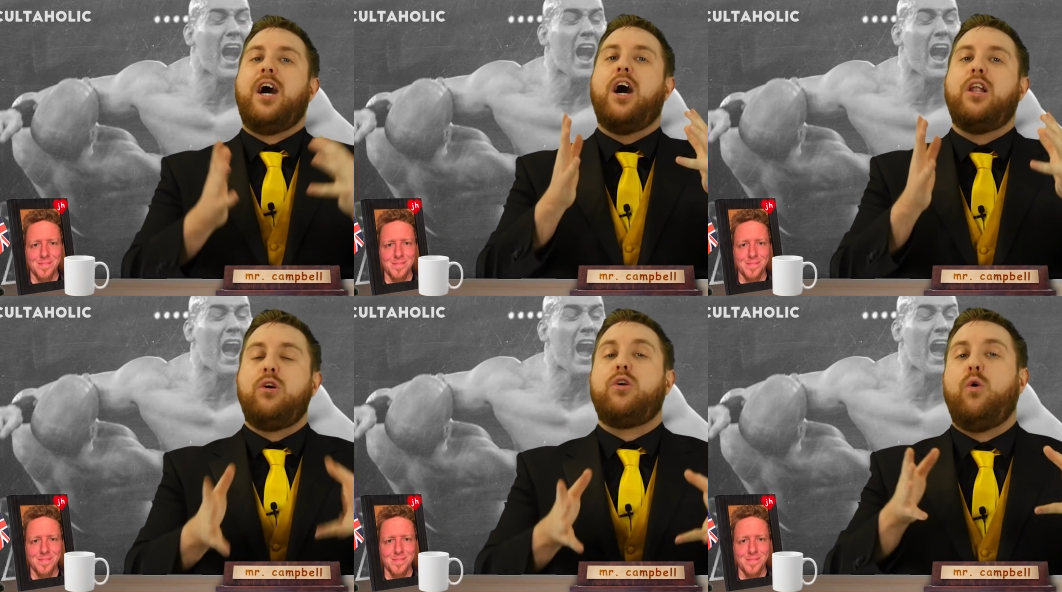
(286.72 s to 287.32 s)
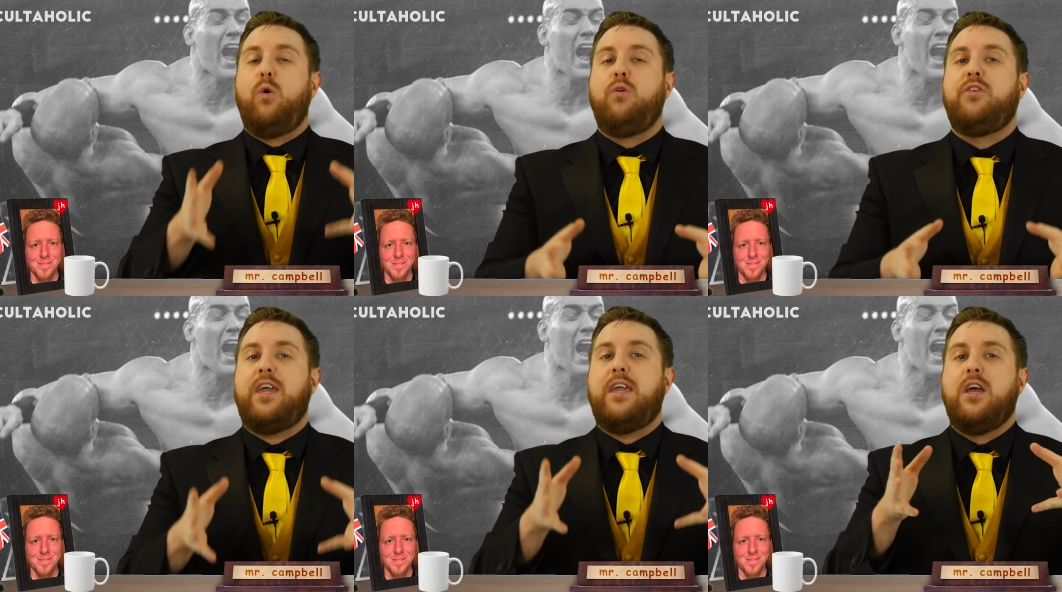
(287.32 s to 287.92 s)
Speaker 1: uh, look at all
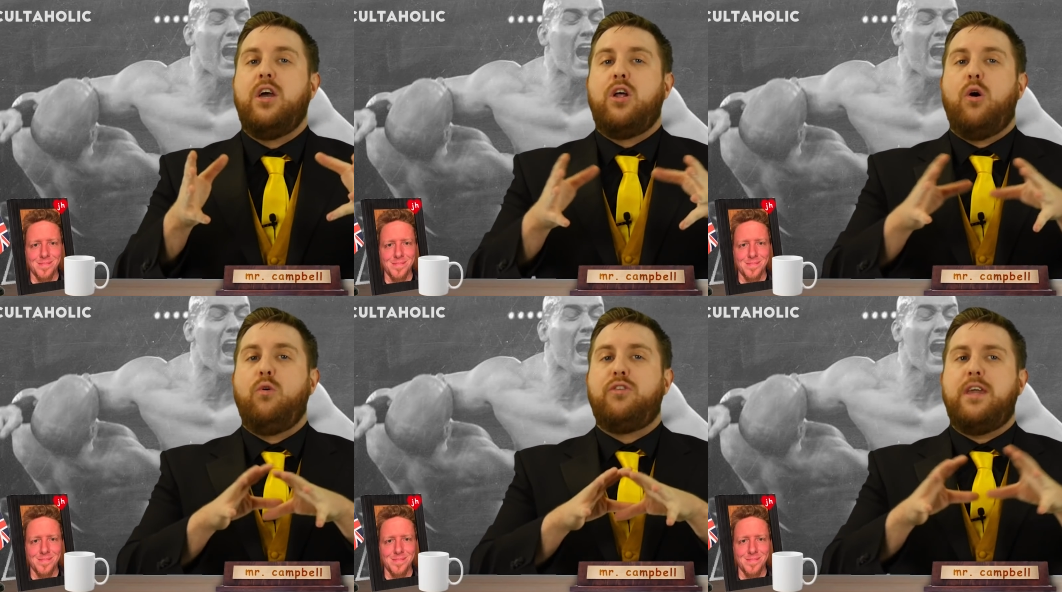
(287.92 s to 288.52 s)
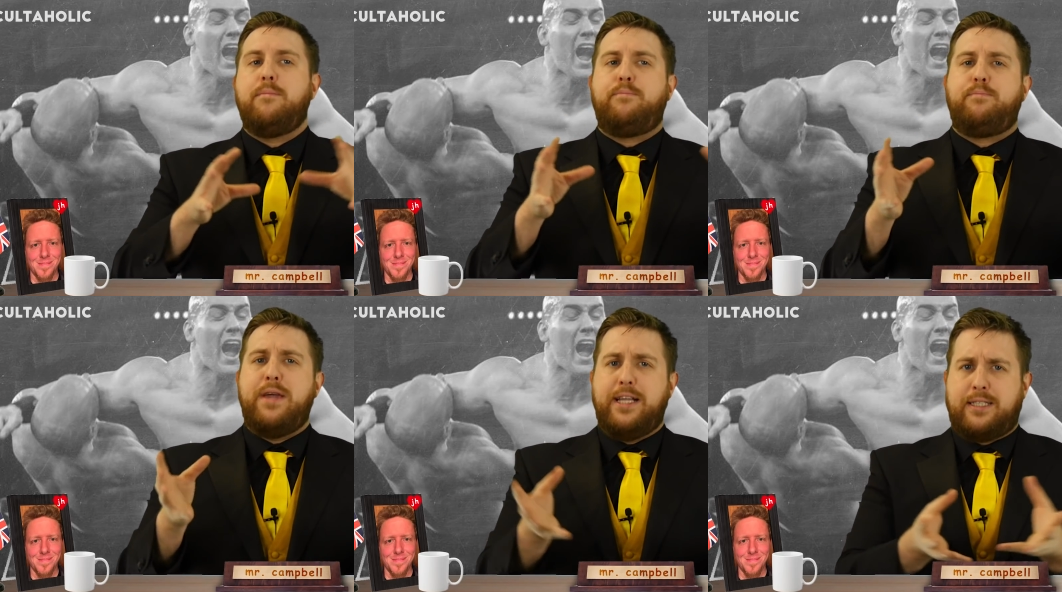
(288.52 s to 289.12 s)
the all the
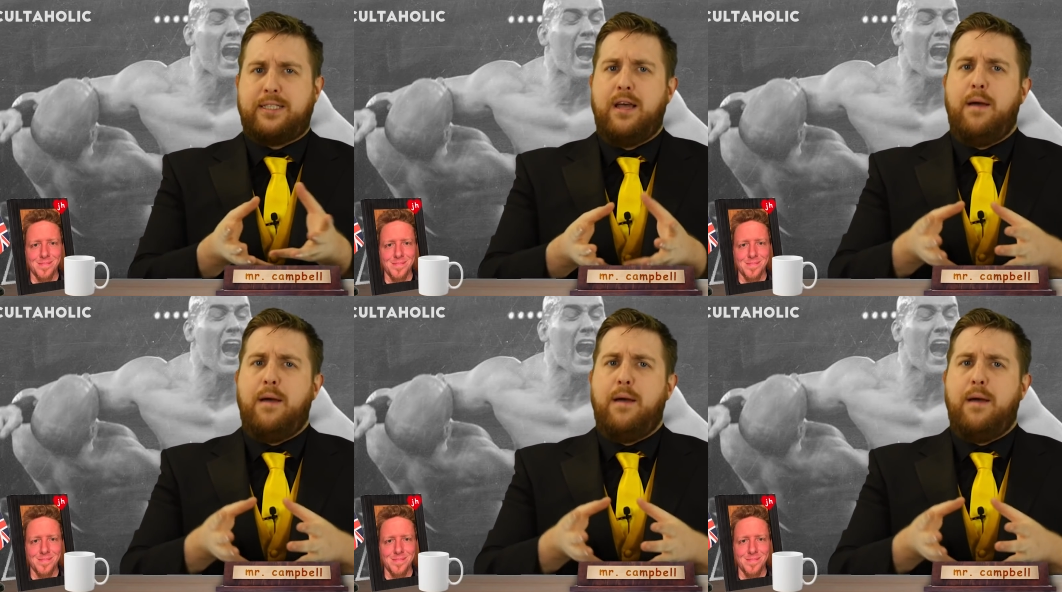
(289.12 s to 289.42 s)
bits